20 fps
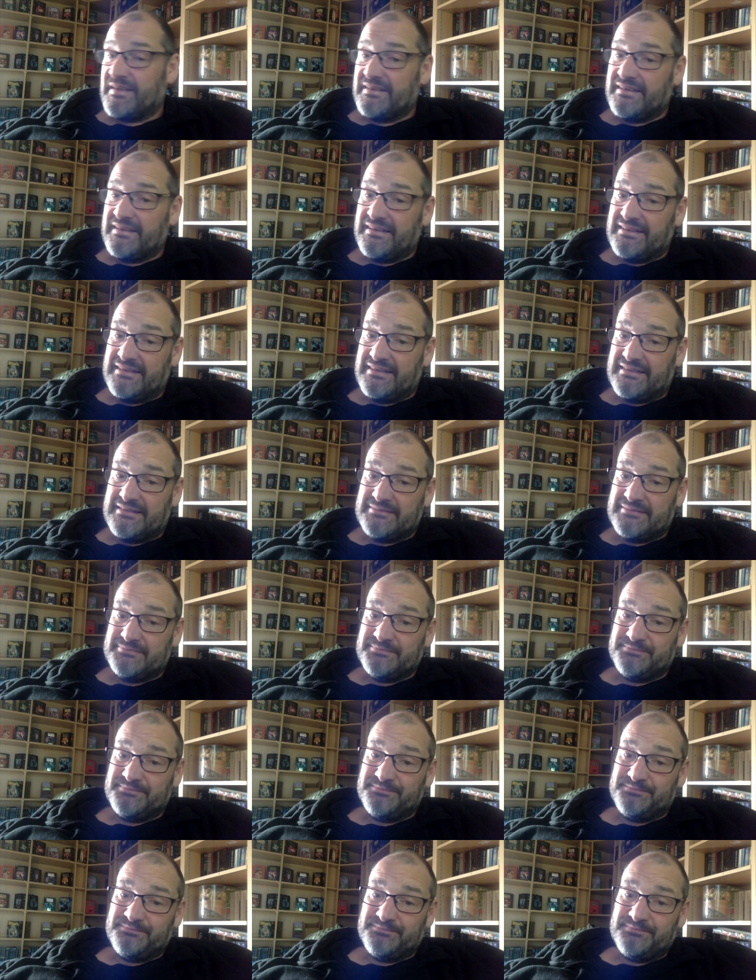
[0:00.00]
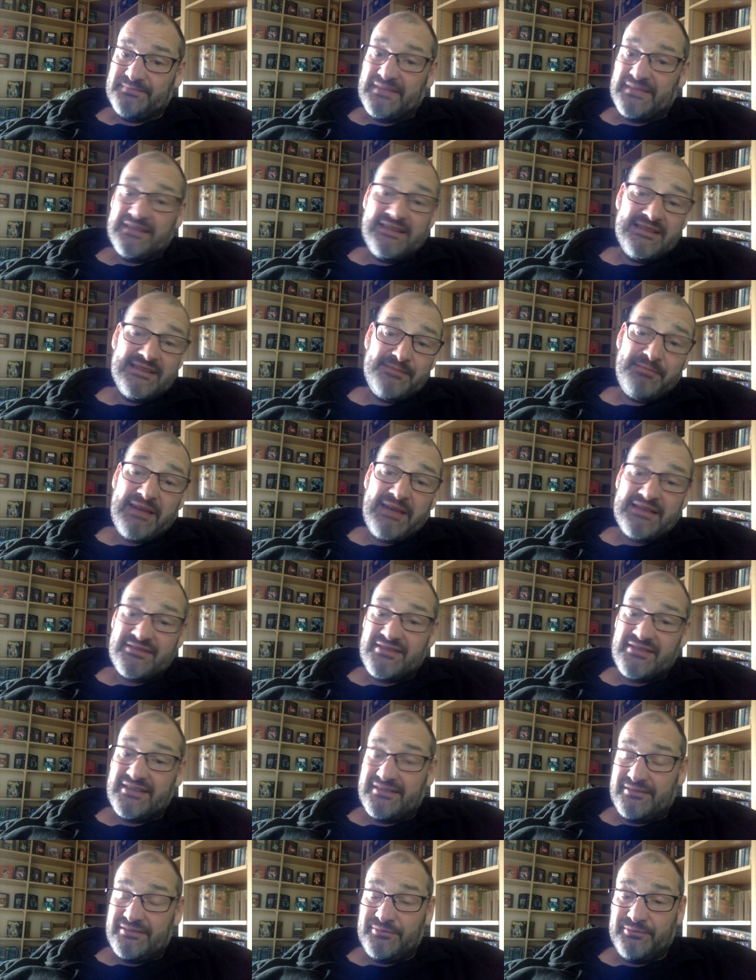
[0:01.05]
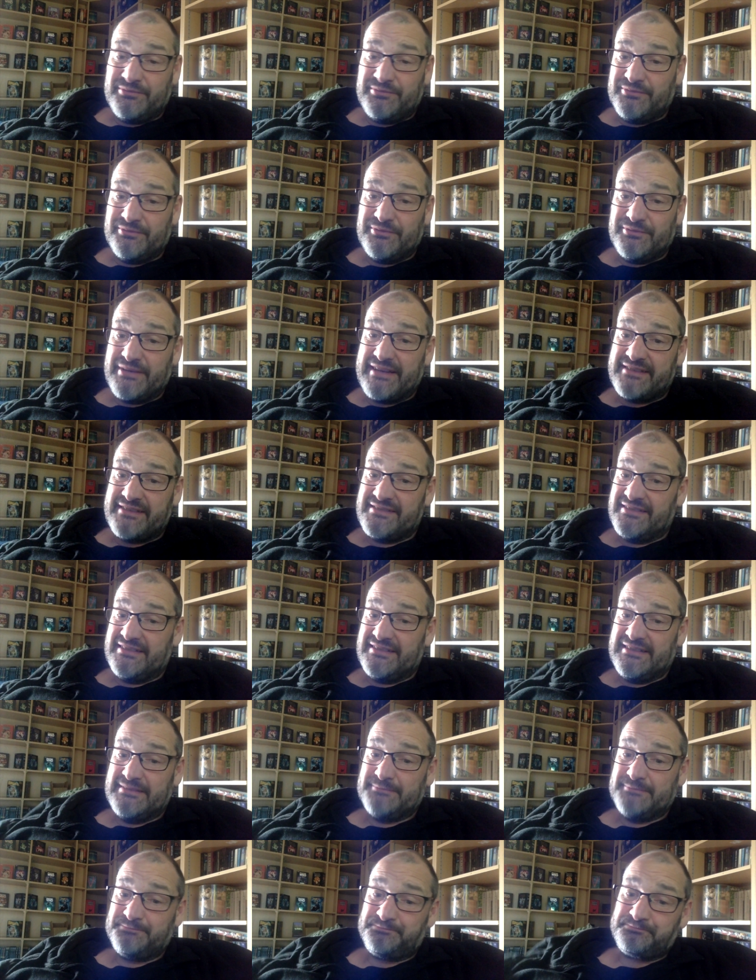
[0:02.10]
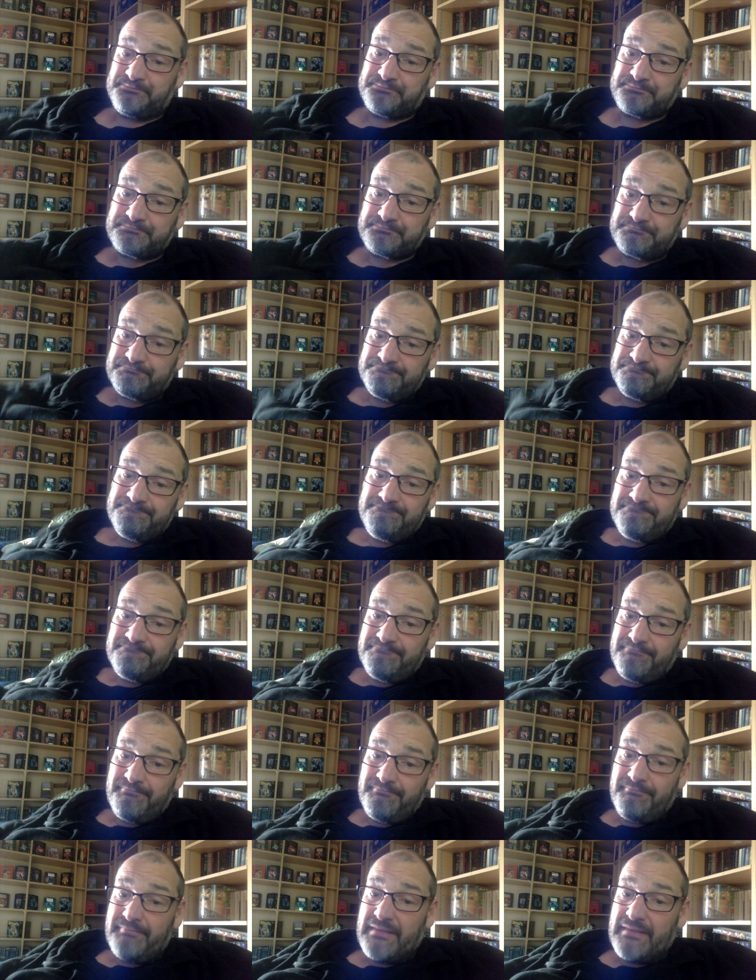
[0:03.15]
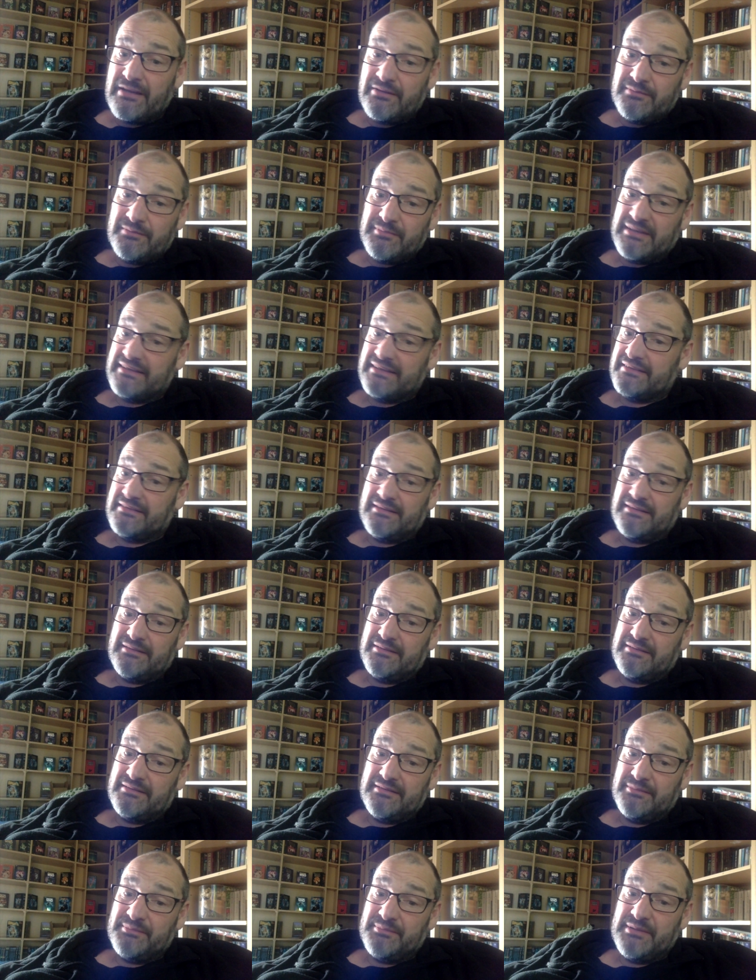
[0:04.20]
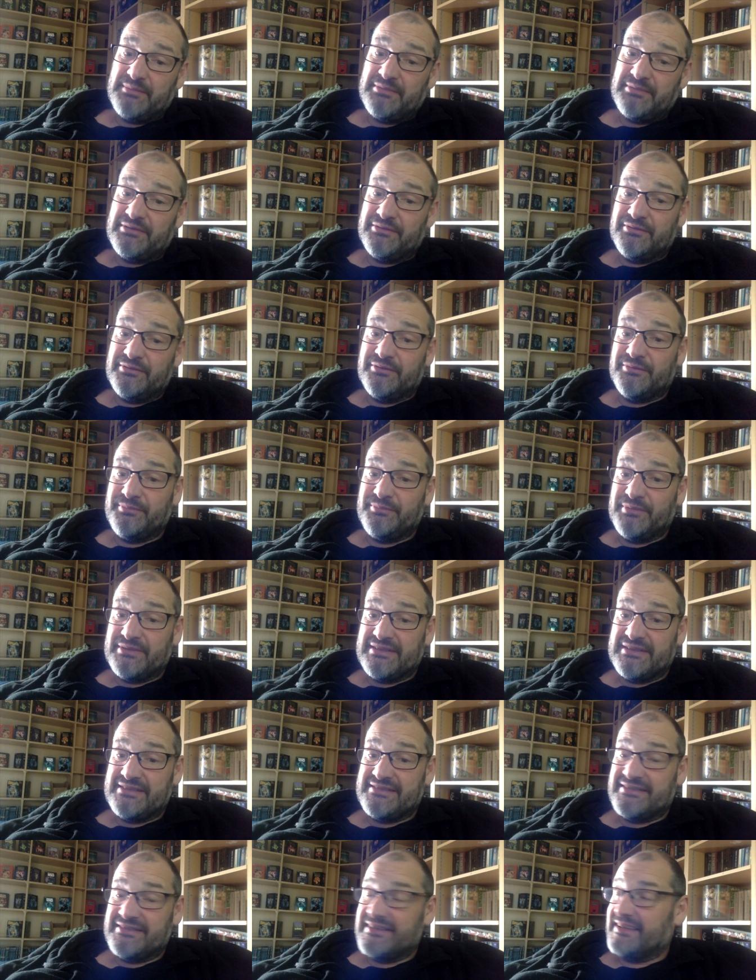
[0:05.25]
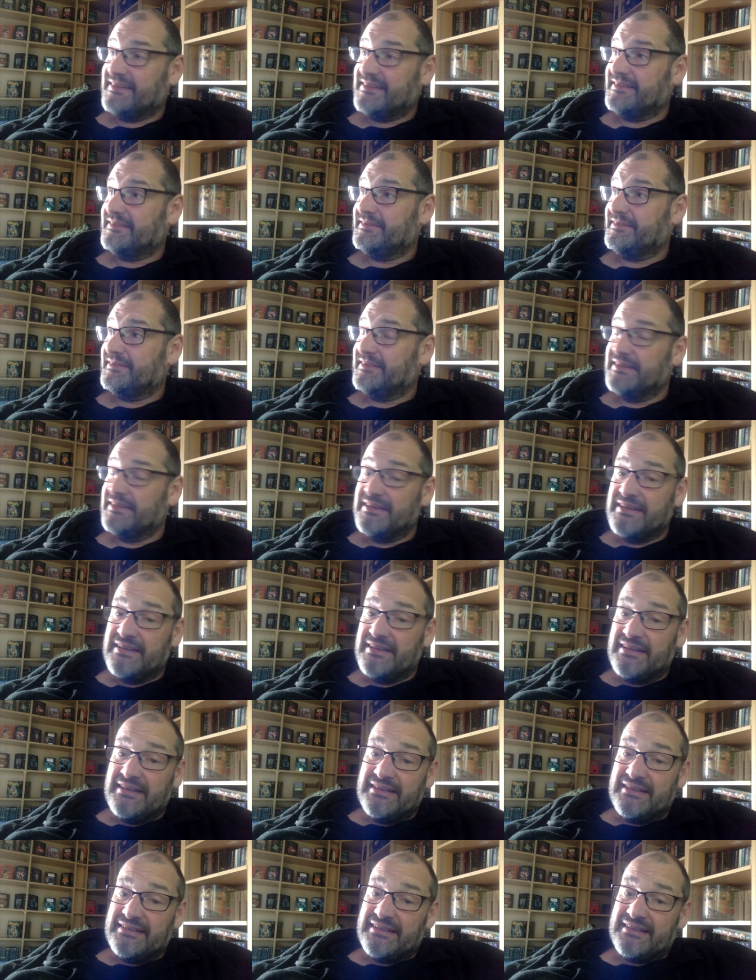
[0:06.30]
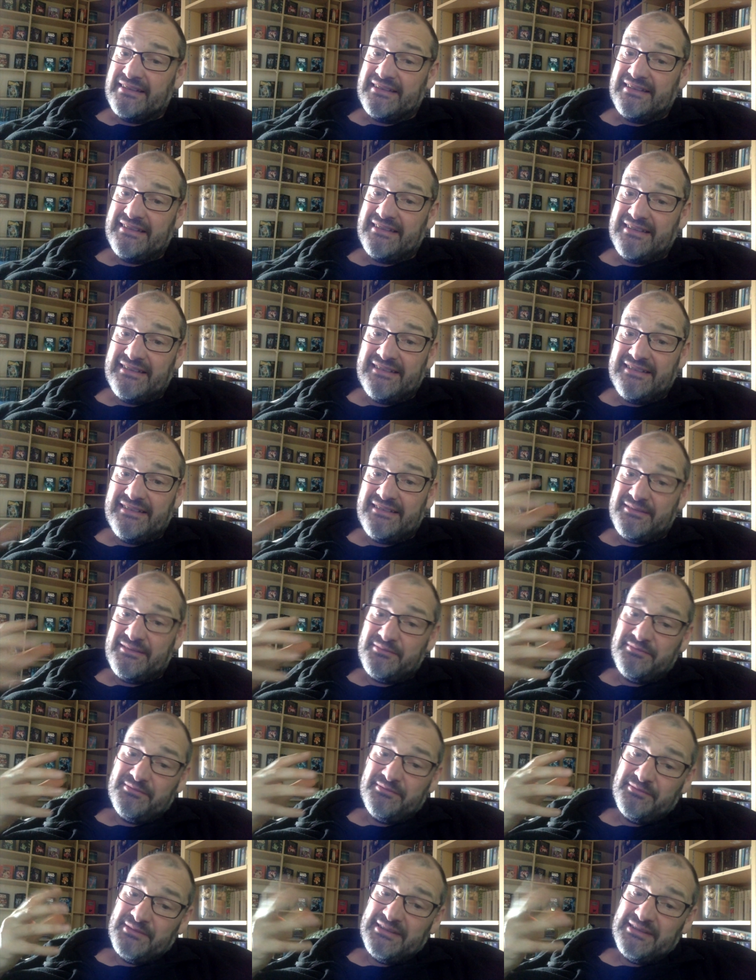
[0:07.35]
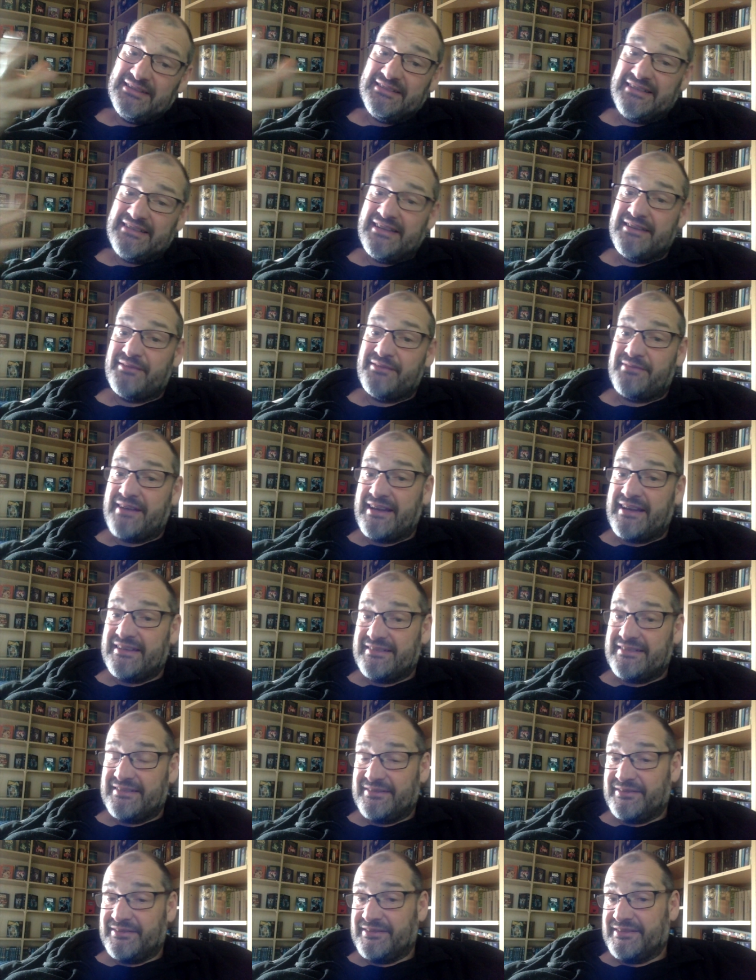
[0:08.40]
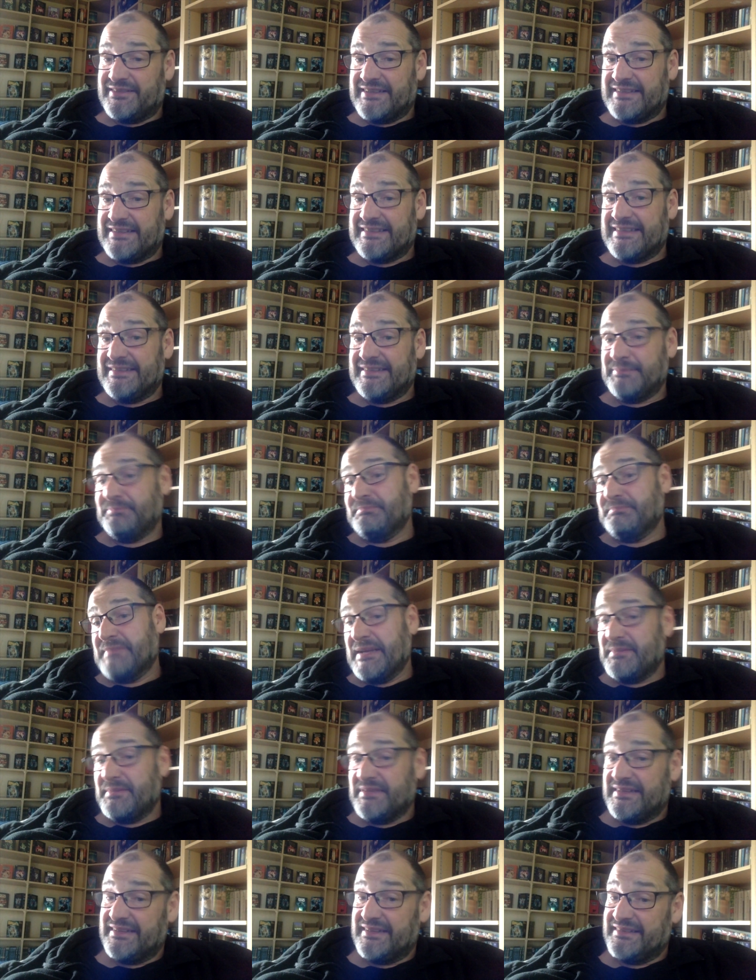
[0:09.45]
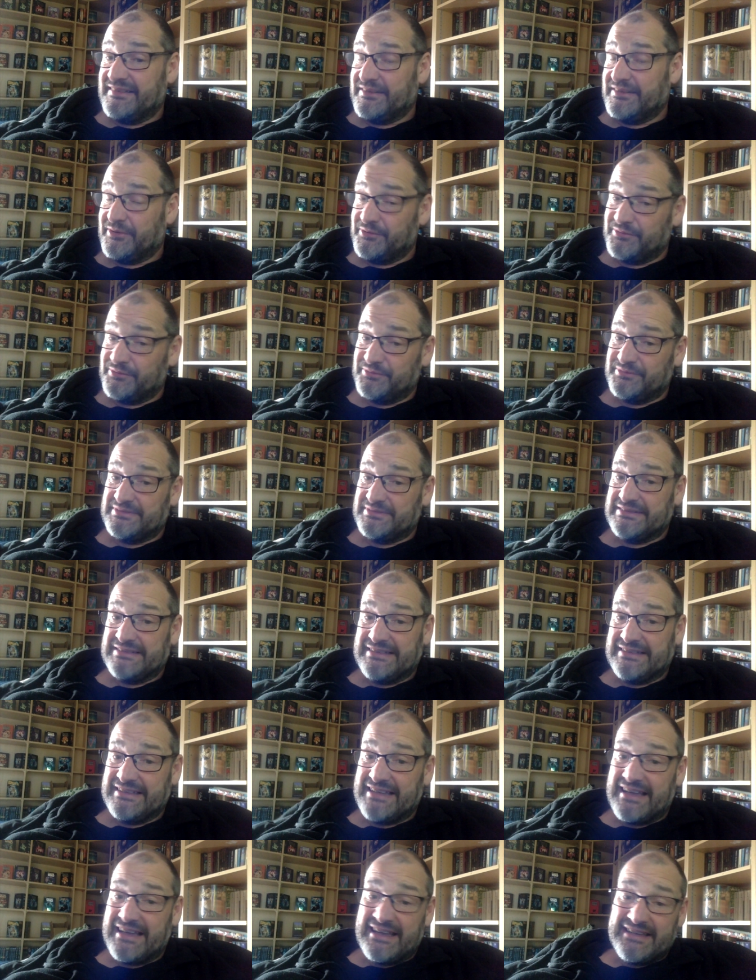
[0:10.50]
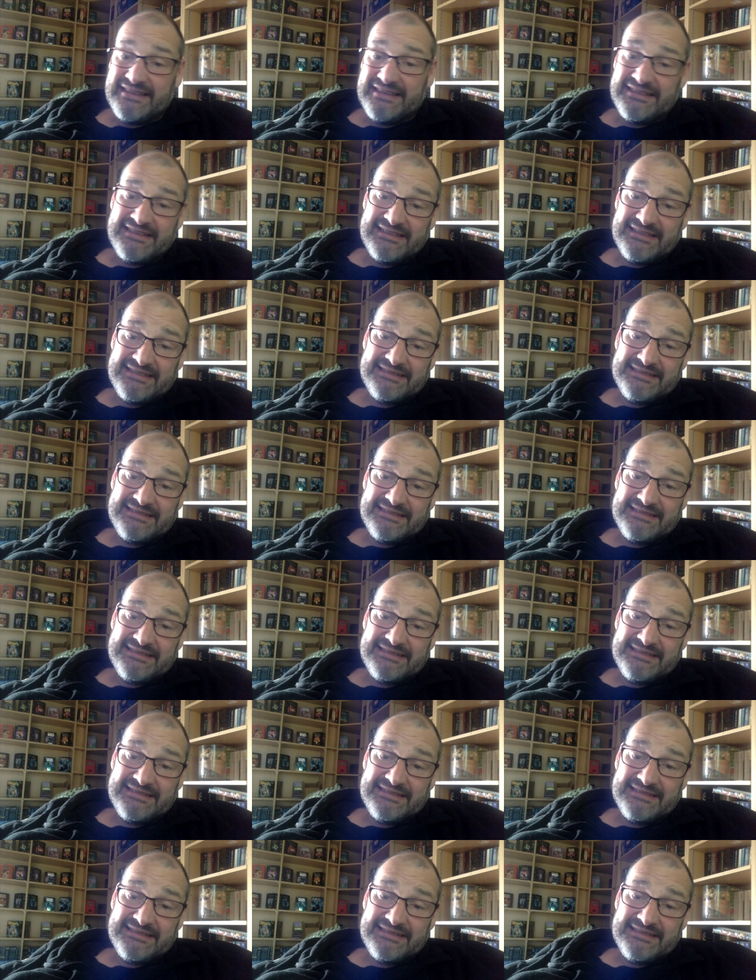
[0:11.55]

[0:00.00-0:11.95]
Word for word: um, the dispatching who actually about uh, the, the people who put this together that they didn't really think right or that they maybe didn't know the guy